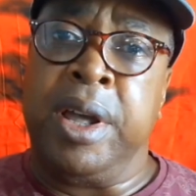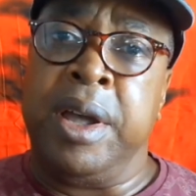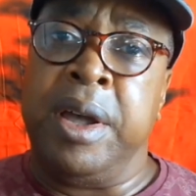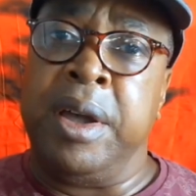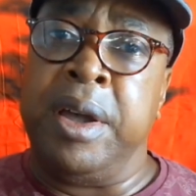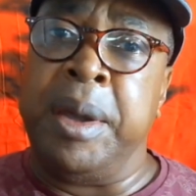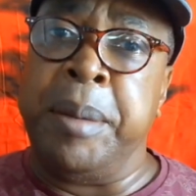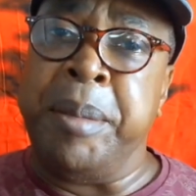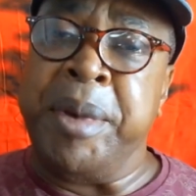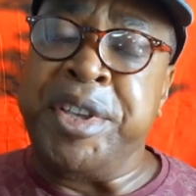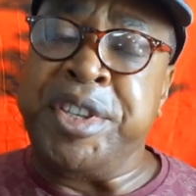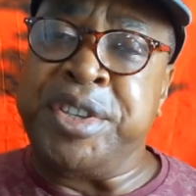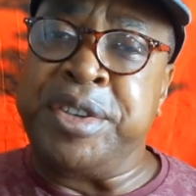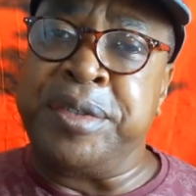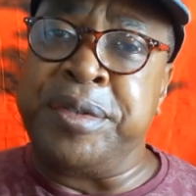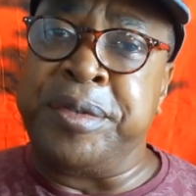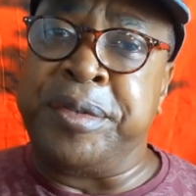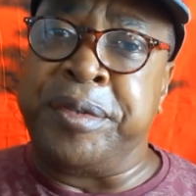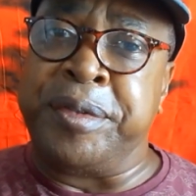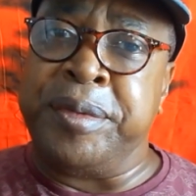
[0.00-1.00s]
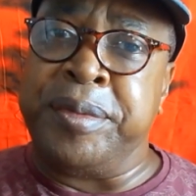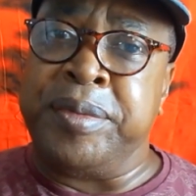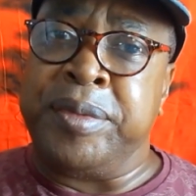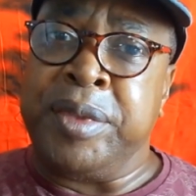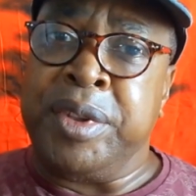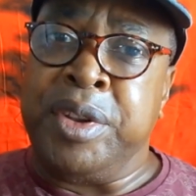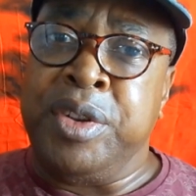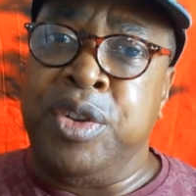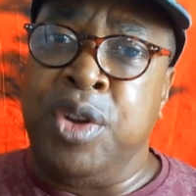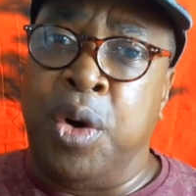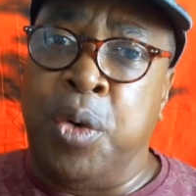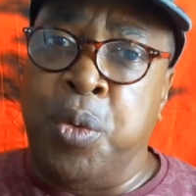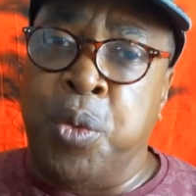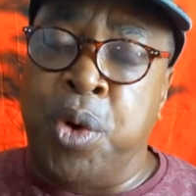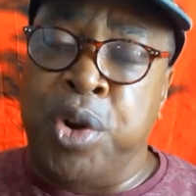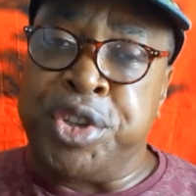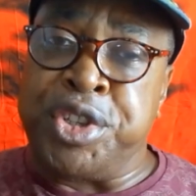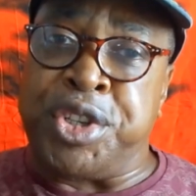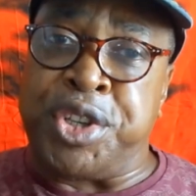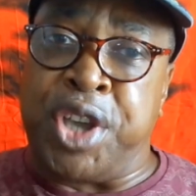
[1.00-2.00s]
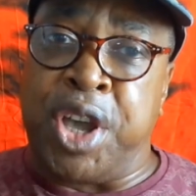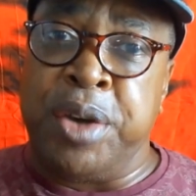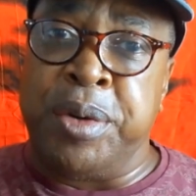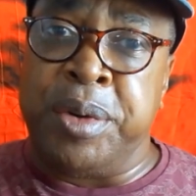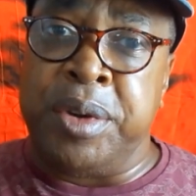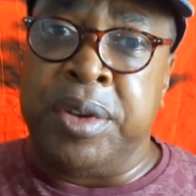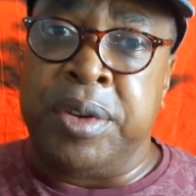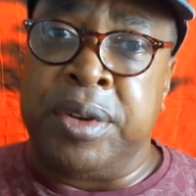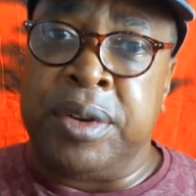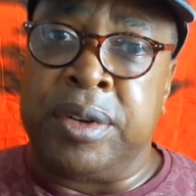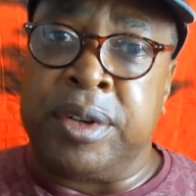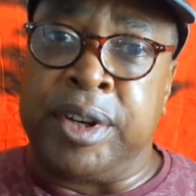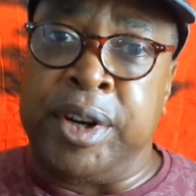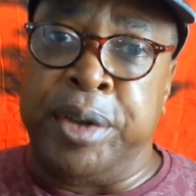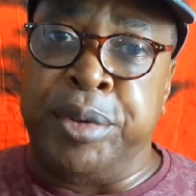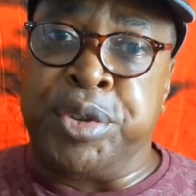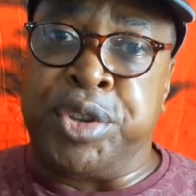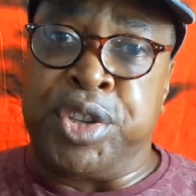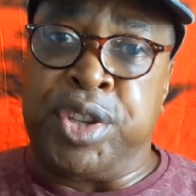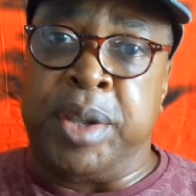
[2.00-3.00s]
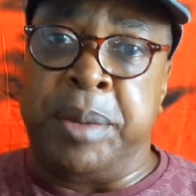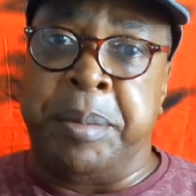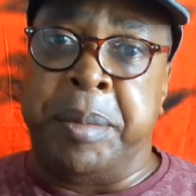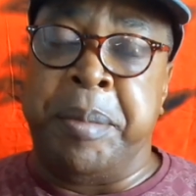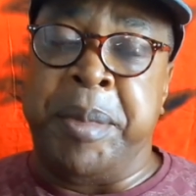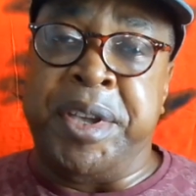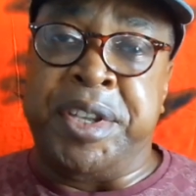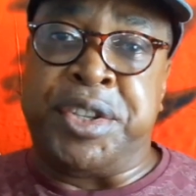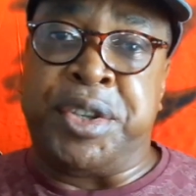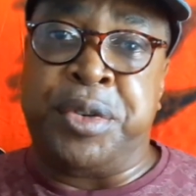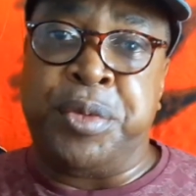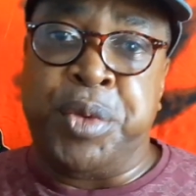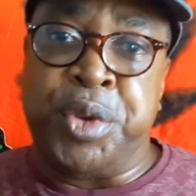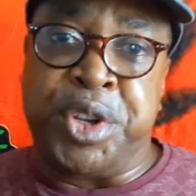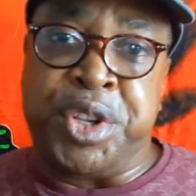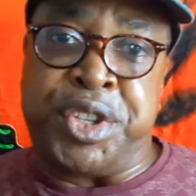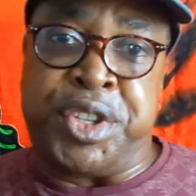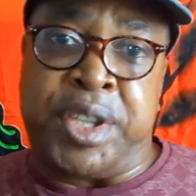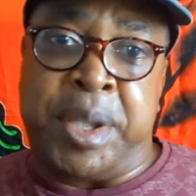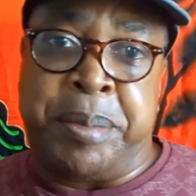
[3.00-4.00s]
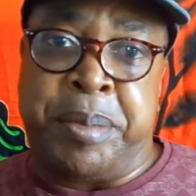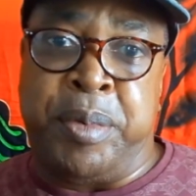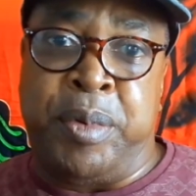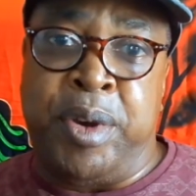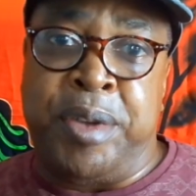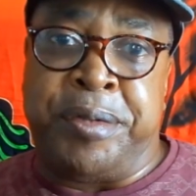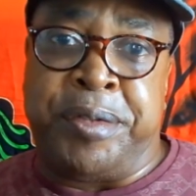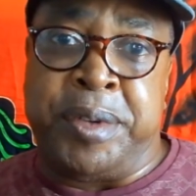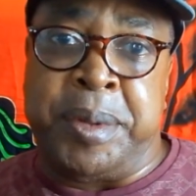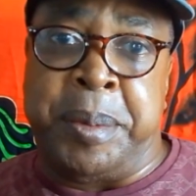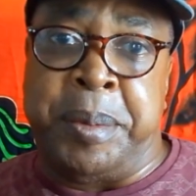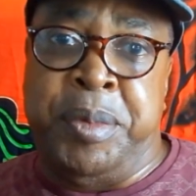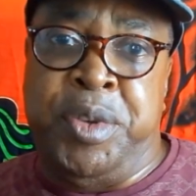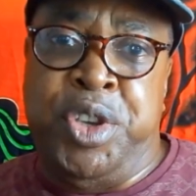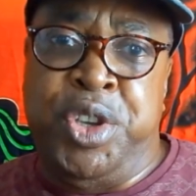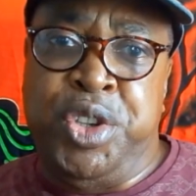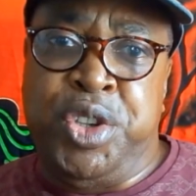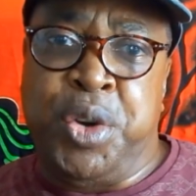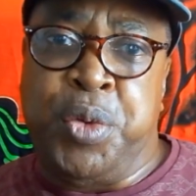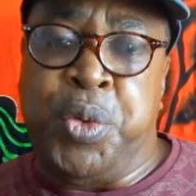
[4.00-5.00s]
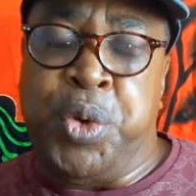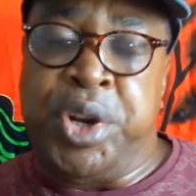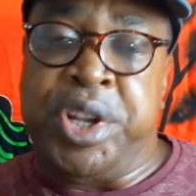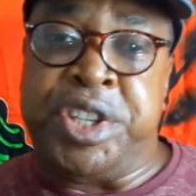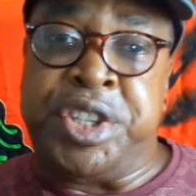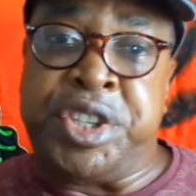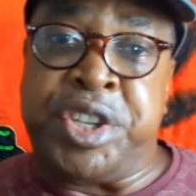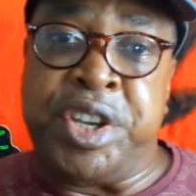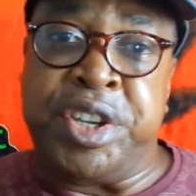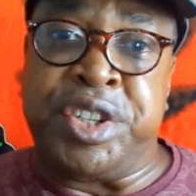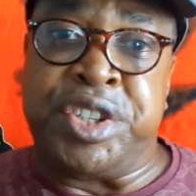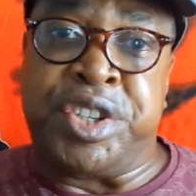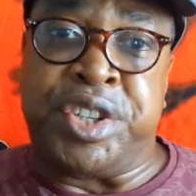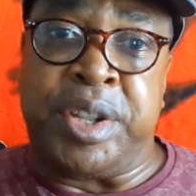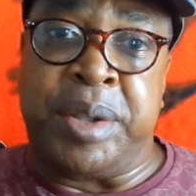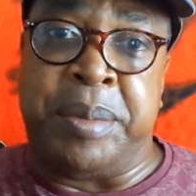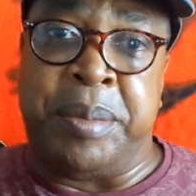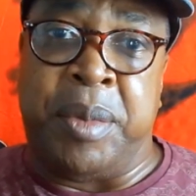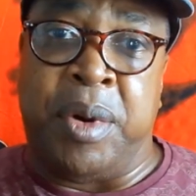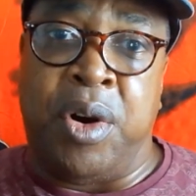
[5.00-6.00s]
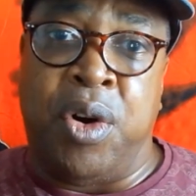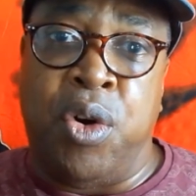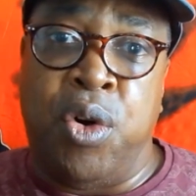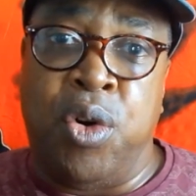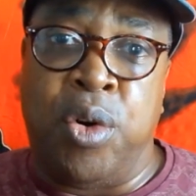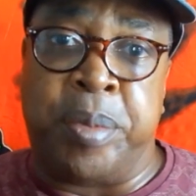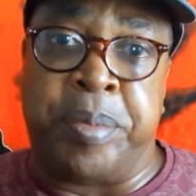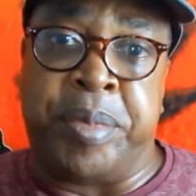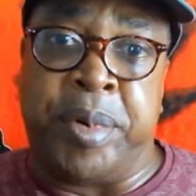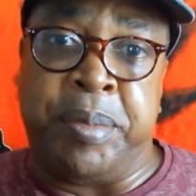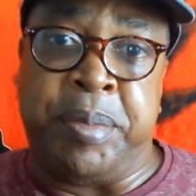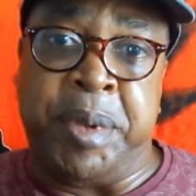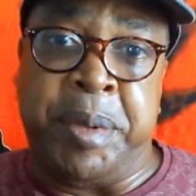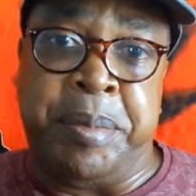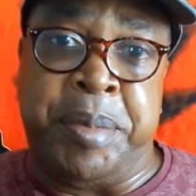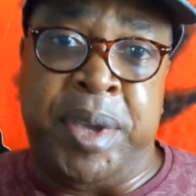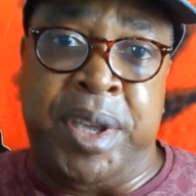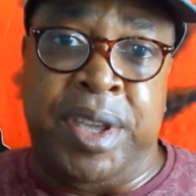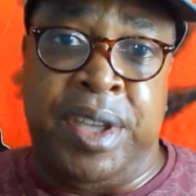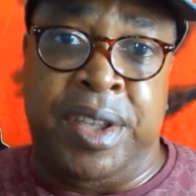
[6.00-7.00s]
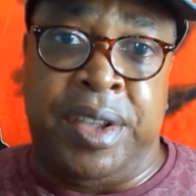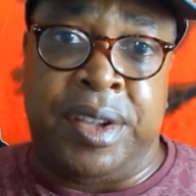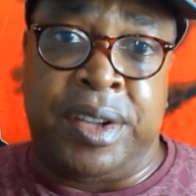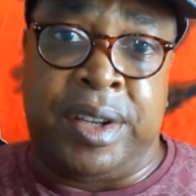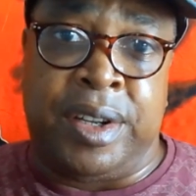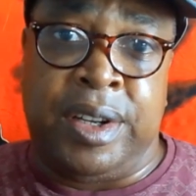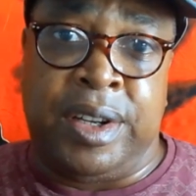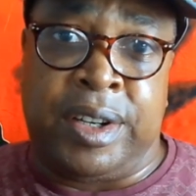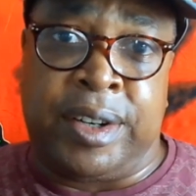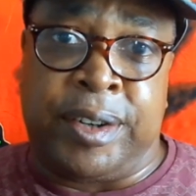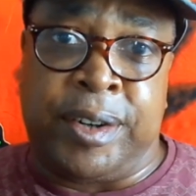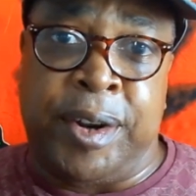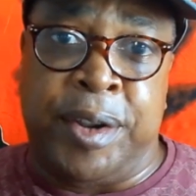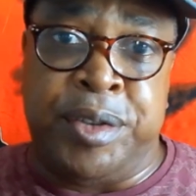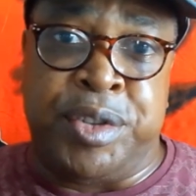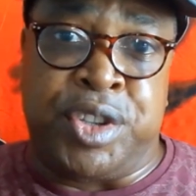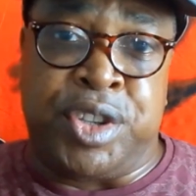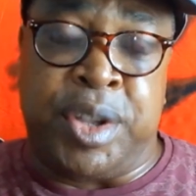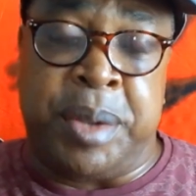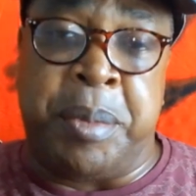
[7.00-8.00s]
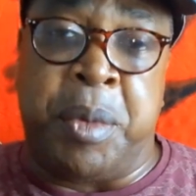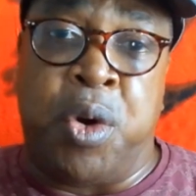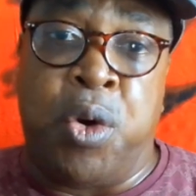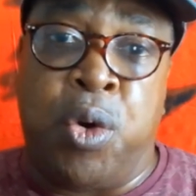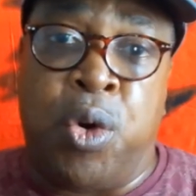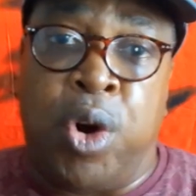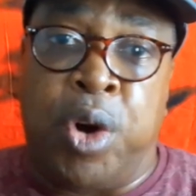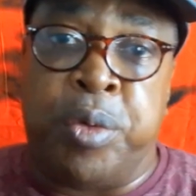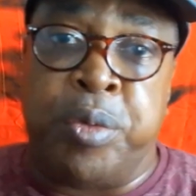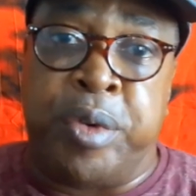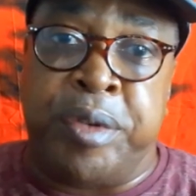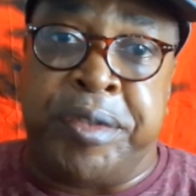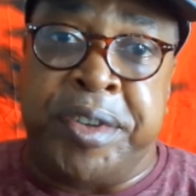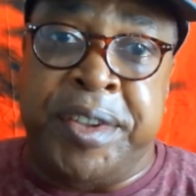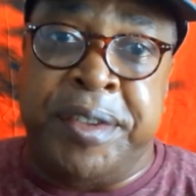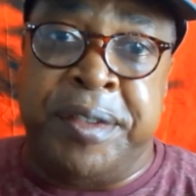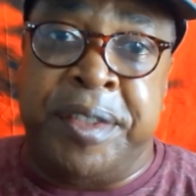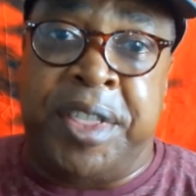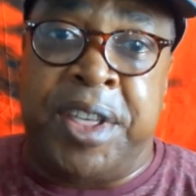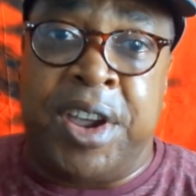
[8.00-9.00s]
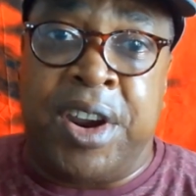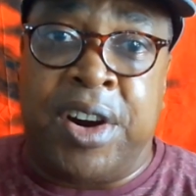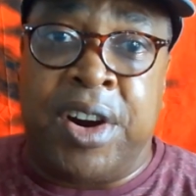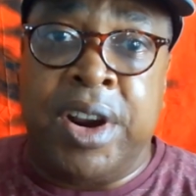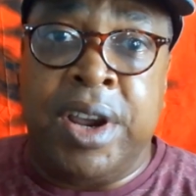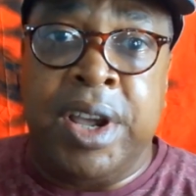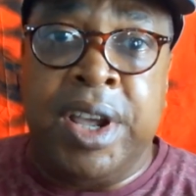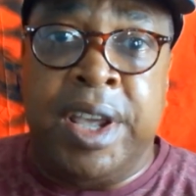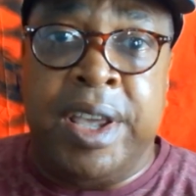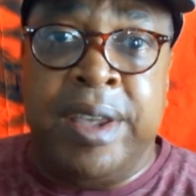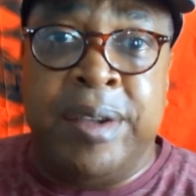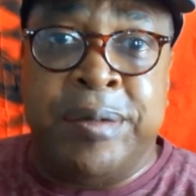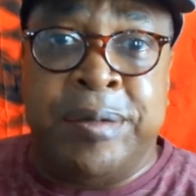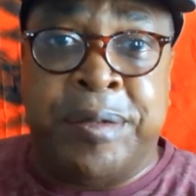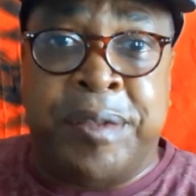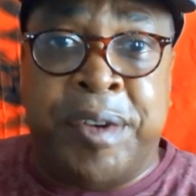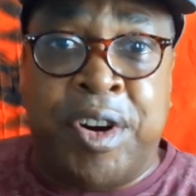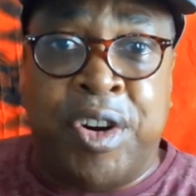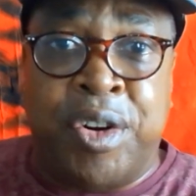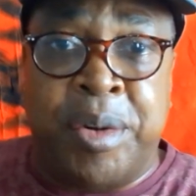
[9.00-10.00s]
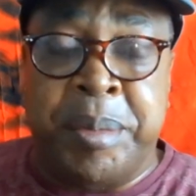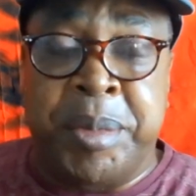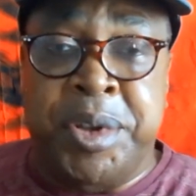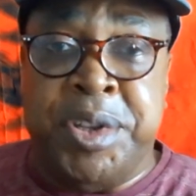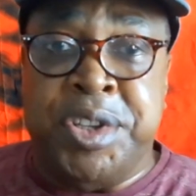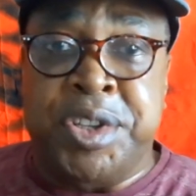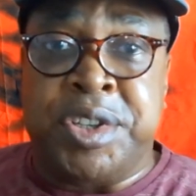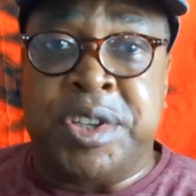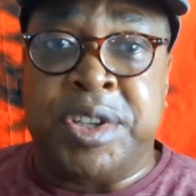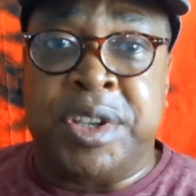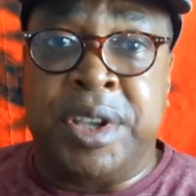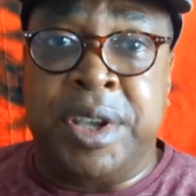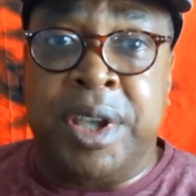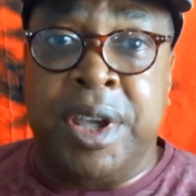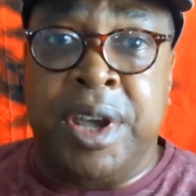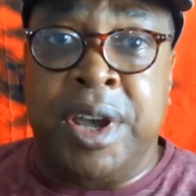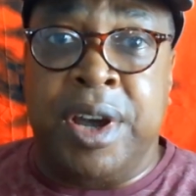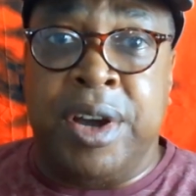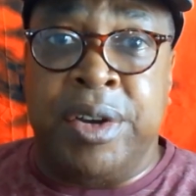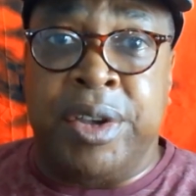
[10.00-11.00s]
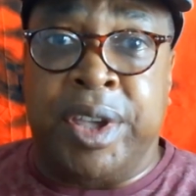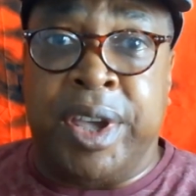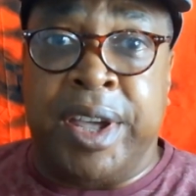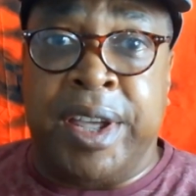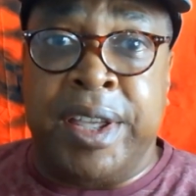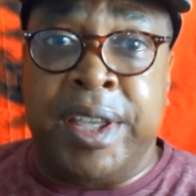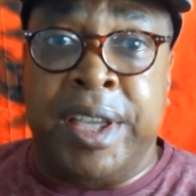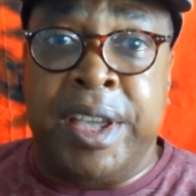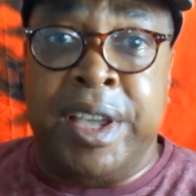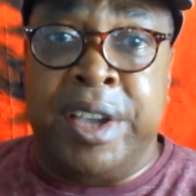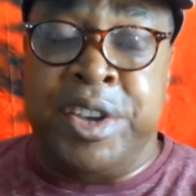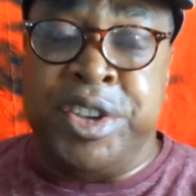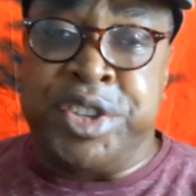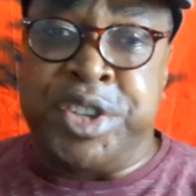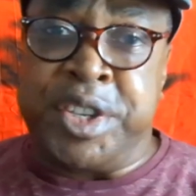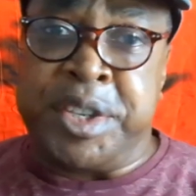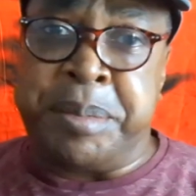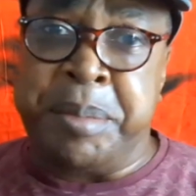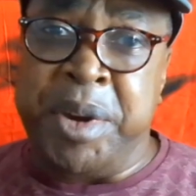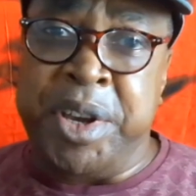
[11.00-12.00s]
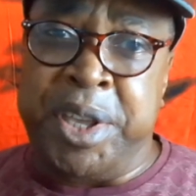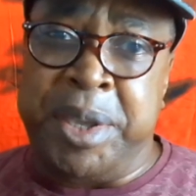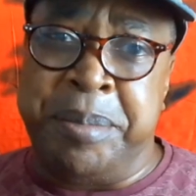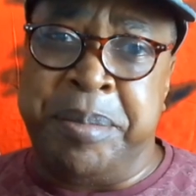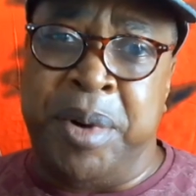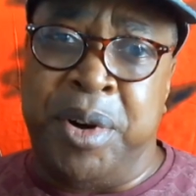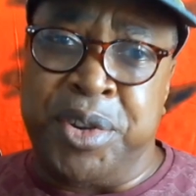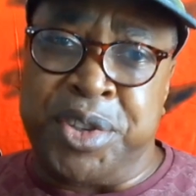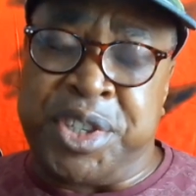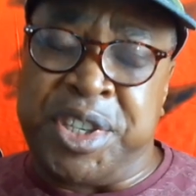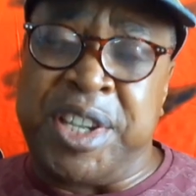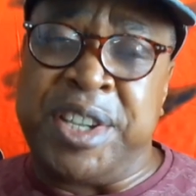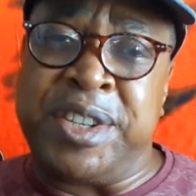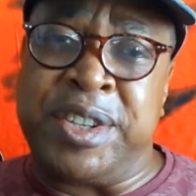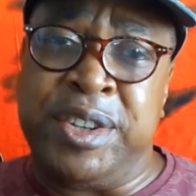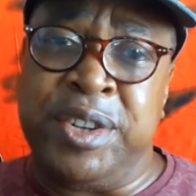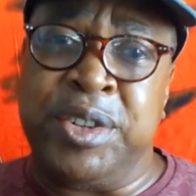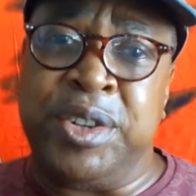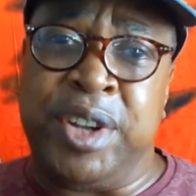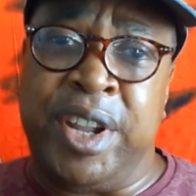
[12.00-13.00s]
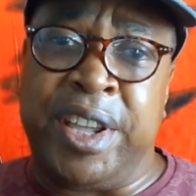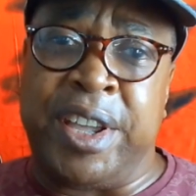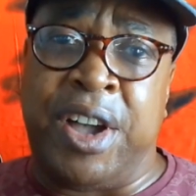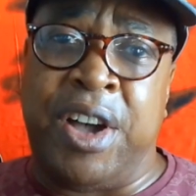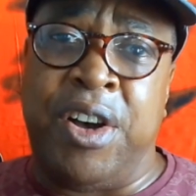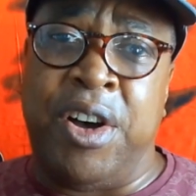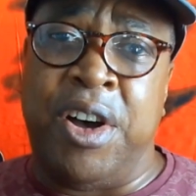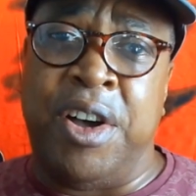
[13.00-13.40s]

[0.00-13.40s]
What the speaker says: it makes you not want to go close to them, makes you want to step away from them. You don't want to touch them or probably be close to them or within their environment, okay? Because this monkeypox does look like a